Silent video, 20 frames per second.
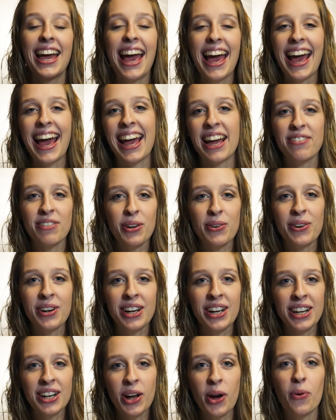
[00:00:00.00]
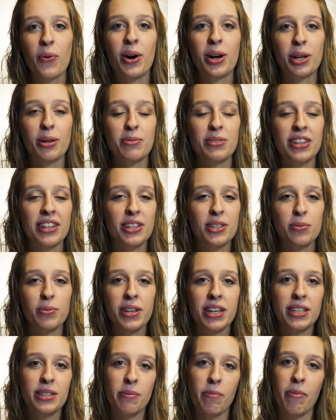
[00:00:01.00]
Hey everyone, welcome to this
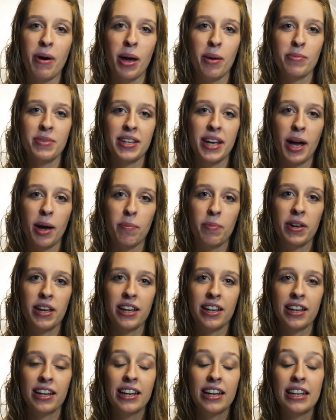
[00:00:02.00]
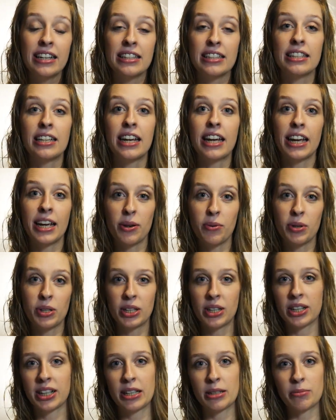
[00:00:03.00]
week's Mom Topic. Today we're
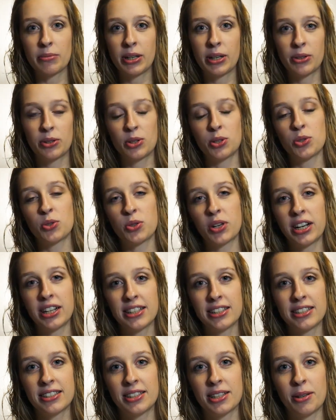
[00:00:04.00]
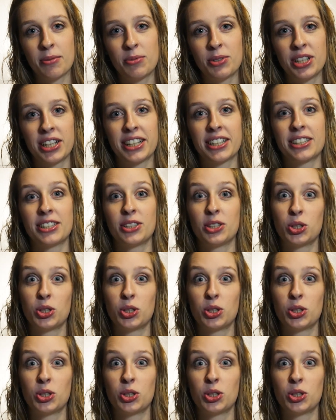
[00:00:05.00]
talking about the dreaded subject,